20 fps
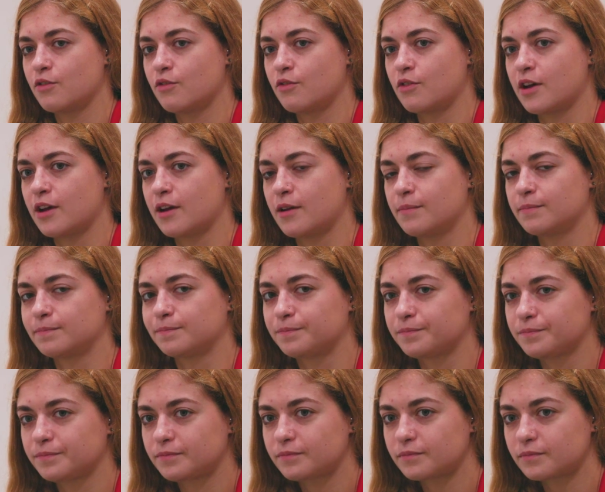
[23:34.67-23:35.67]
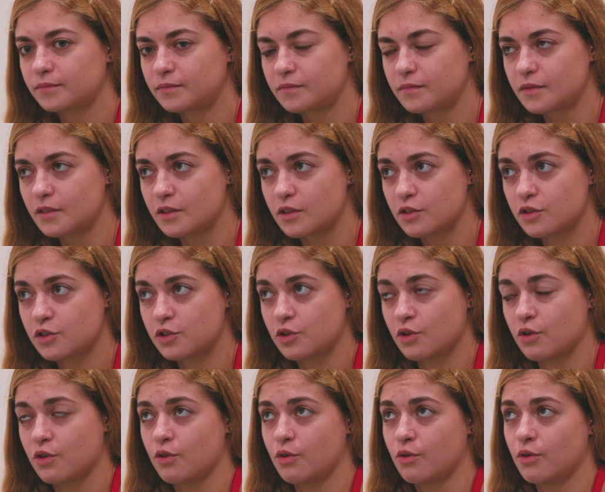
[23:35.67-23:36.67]
right?
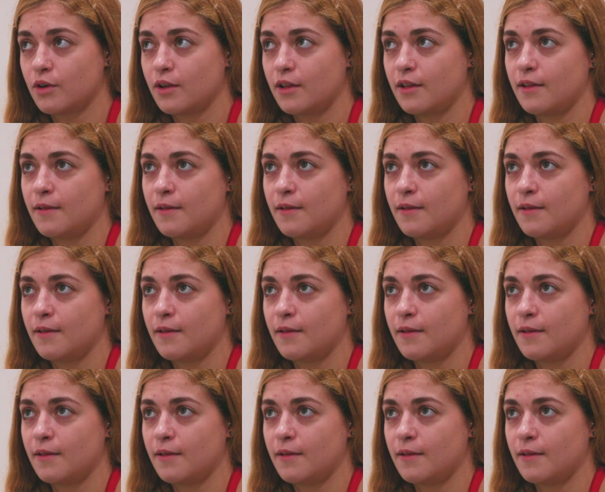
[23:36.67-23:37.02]
So